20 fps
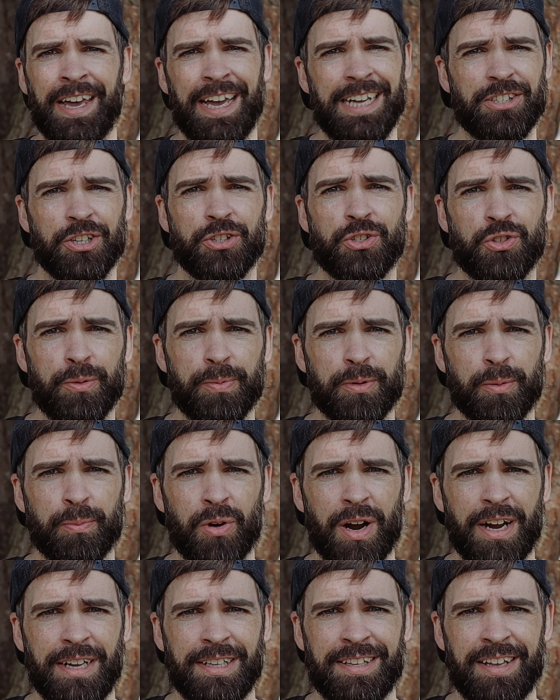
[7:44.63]
It's a super
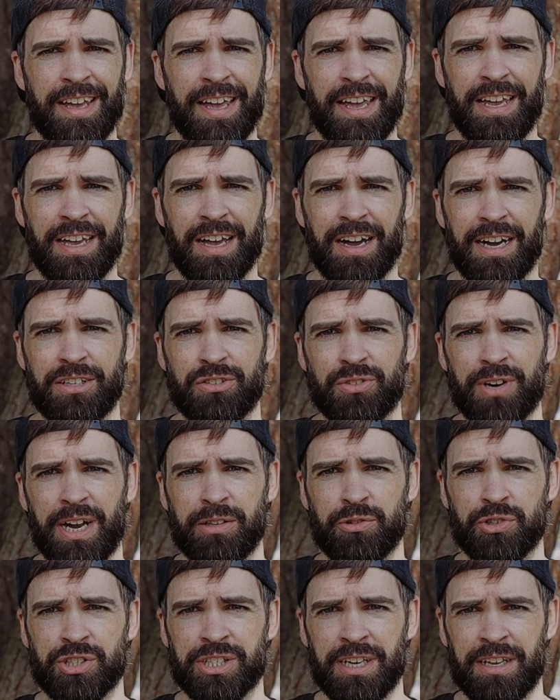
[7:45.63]
bright day. I
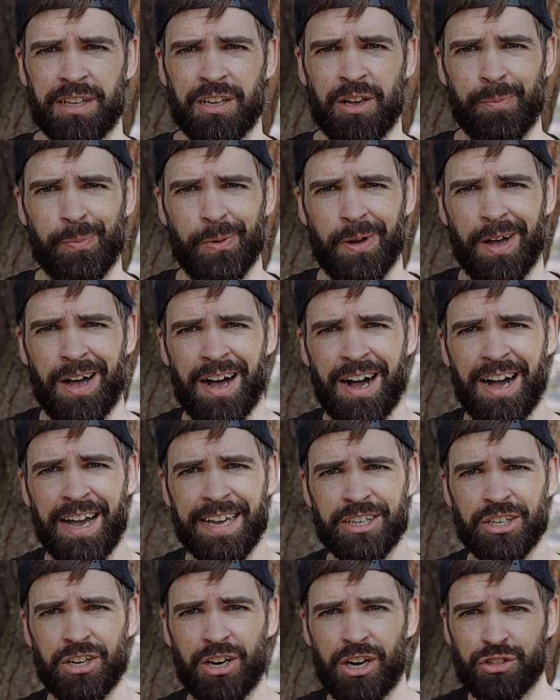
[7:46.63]
tried to set up a
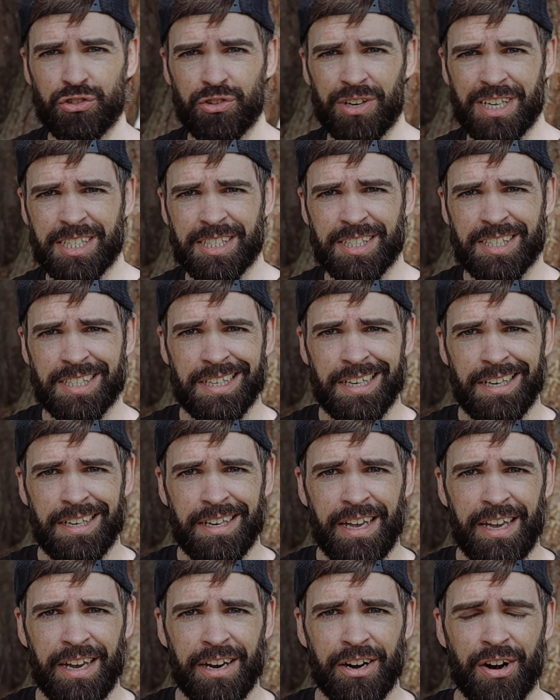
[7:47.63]
high contrast
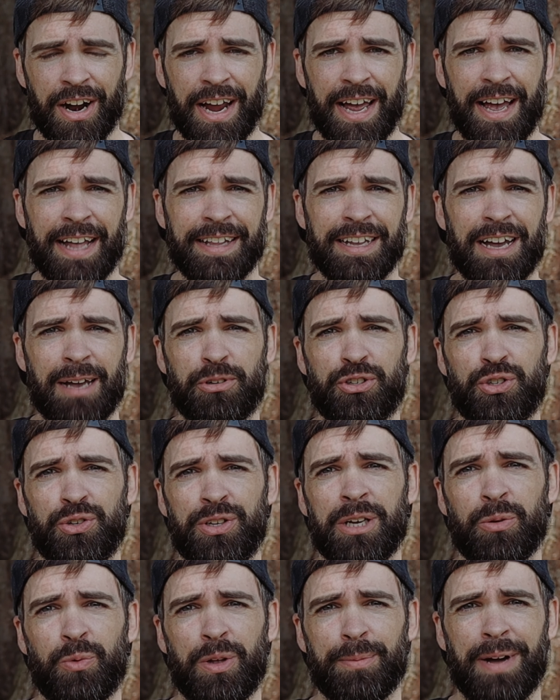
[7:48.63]
scene here and I'm
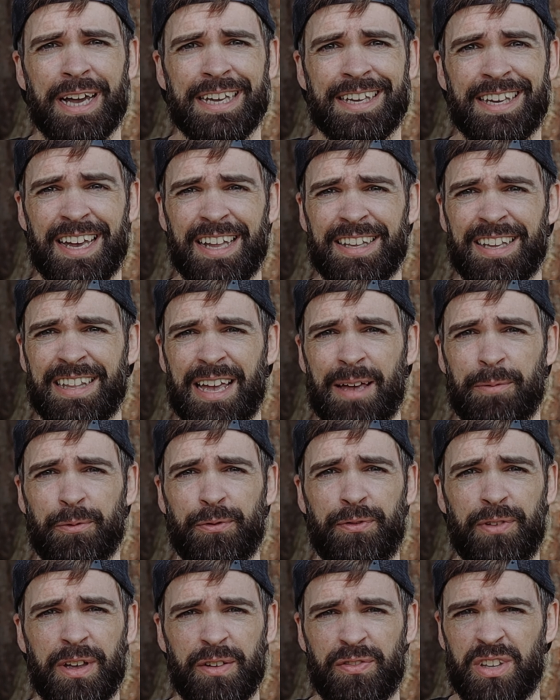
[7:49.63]
shooting with my Canon
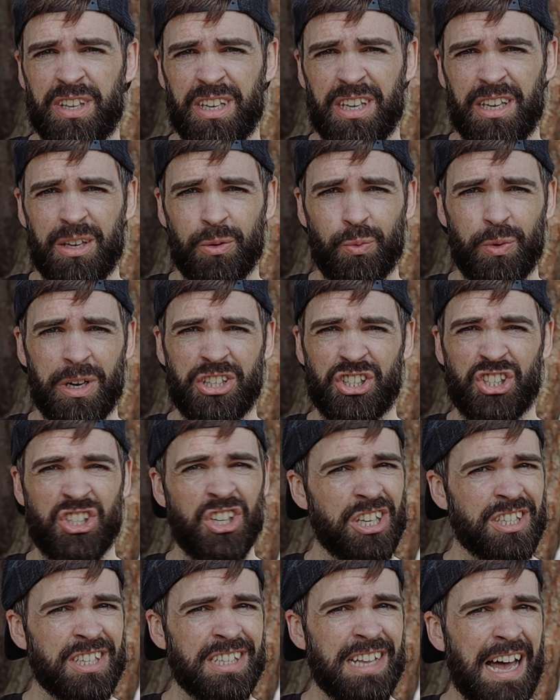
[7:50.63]
M50, which
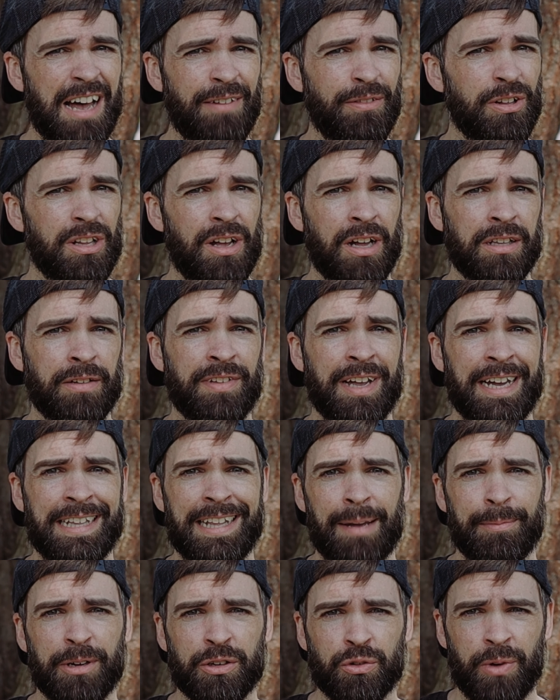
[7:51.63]
doesn't have a lot of
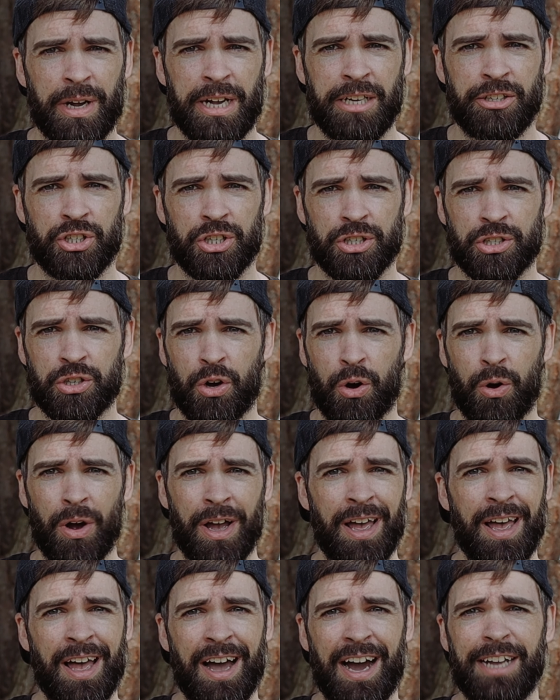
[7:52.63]
dynamic range. So
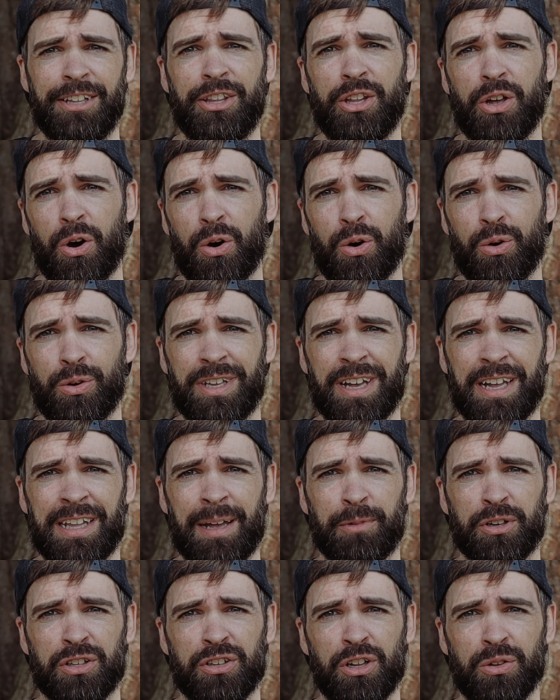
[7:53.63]
I know that
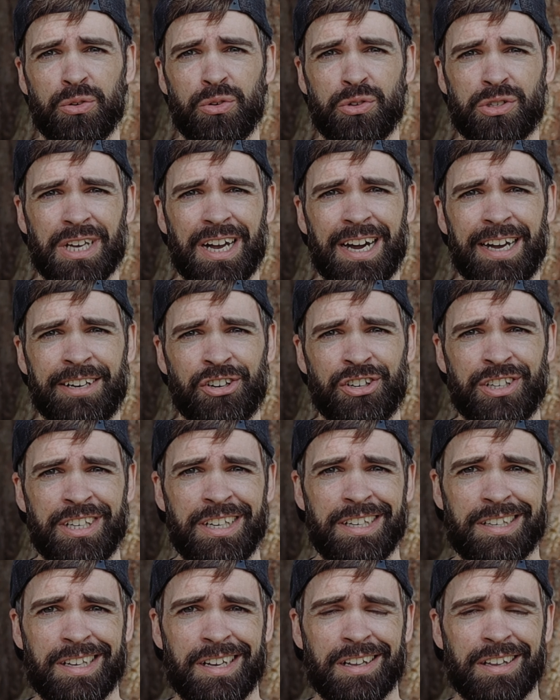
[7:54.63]
I'm gonna lose either
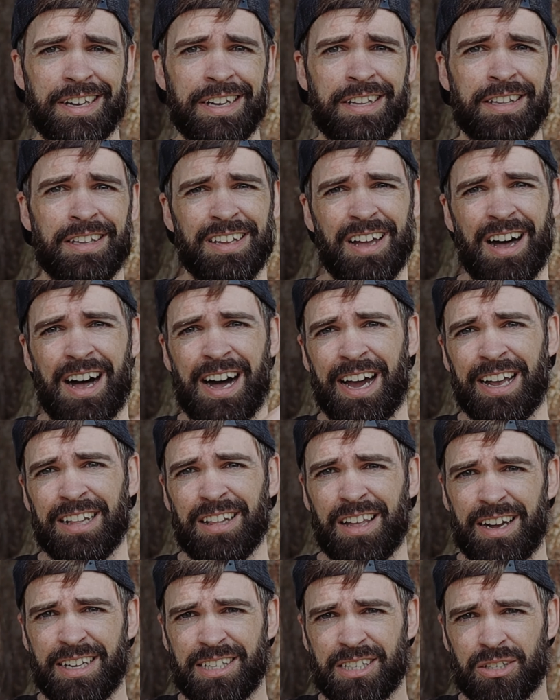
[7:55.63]
detail in the
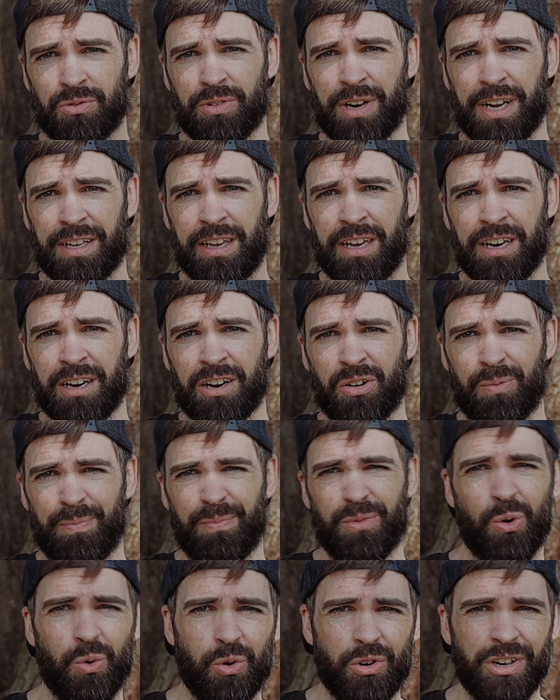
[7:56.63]
highlights right here
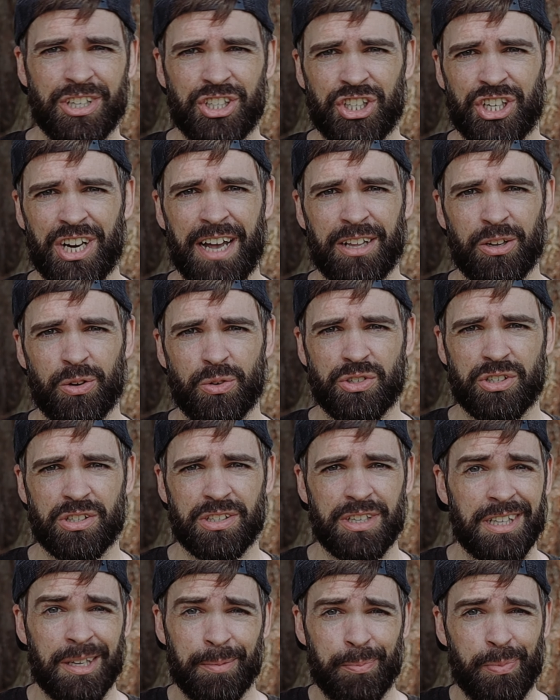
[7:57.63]
or the
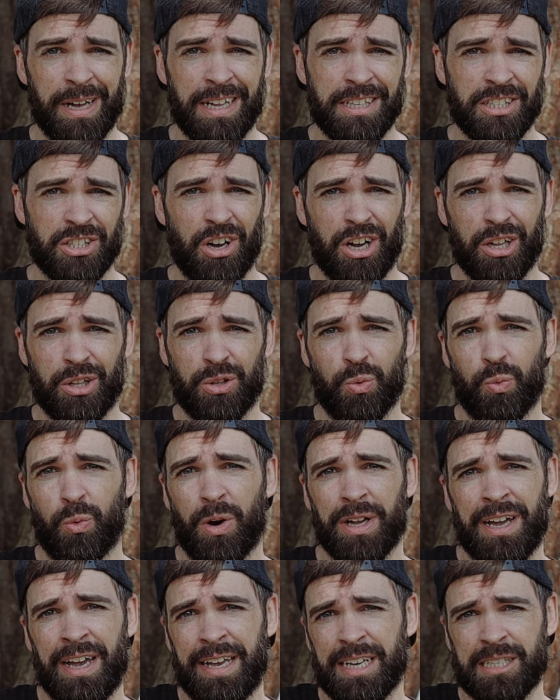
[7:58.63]
shadows. It depends on
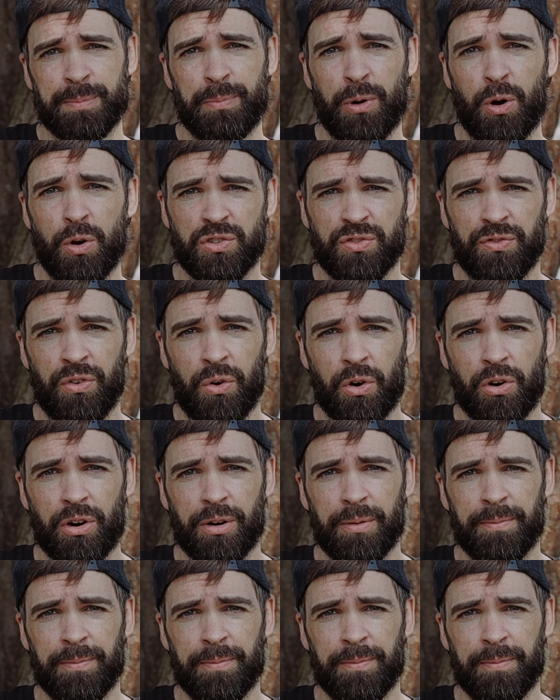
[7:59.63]
what I expose for.